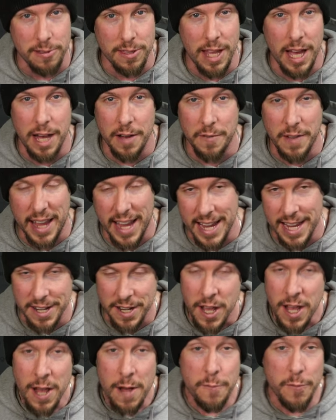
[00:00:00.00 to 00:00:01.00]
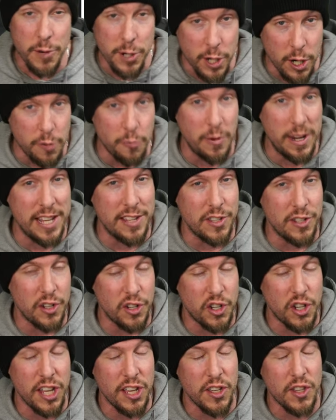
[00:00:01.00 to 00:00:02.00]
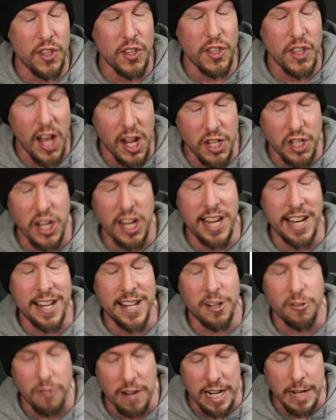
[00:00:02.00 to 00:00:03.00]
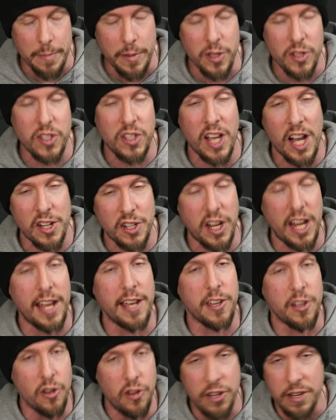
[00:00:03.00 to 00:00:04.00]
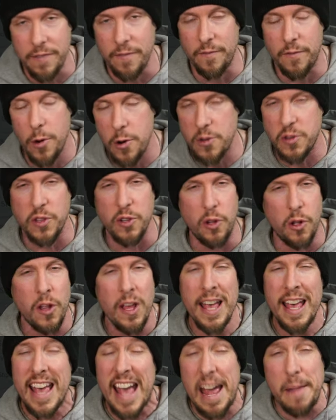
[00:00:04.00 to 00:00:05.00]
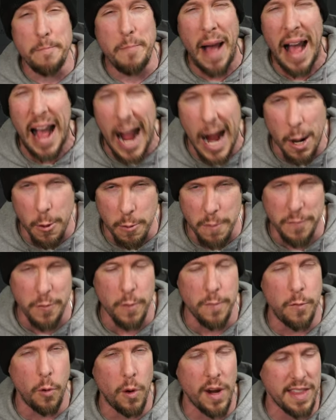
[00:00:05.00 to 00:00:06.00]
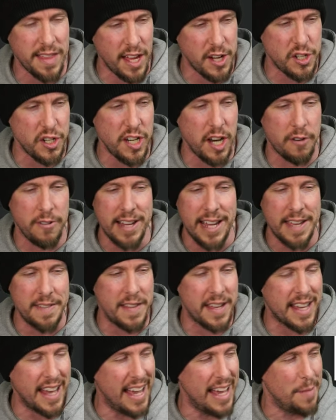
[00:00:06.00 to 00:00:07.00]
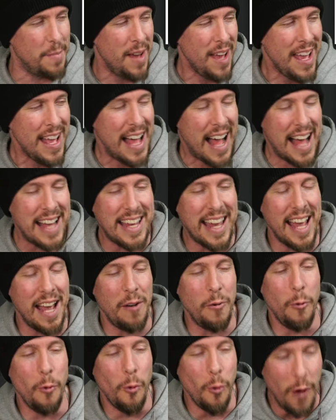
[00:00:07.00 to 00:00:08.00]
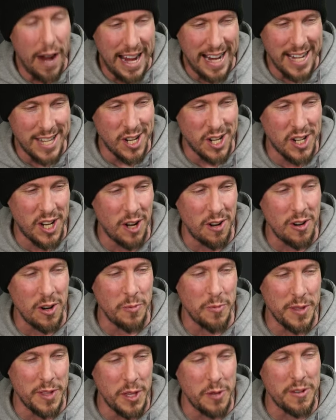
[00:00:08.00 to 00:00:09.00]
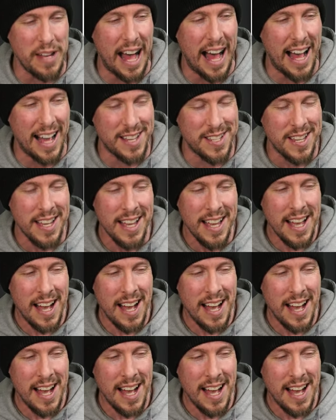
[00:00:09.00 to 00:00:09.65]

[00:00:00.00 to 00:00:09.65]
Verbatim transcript: love, and for good reason. She is such an incredible, such a good and versatile and powerful Void Legendary in the game. I can't wait to share her with you guys.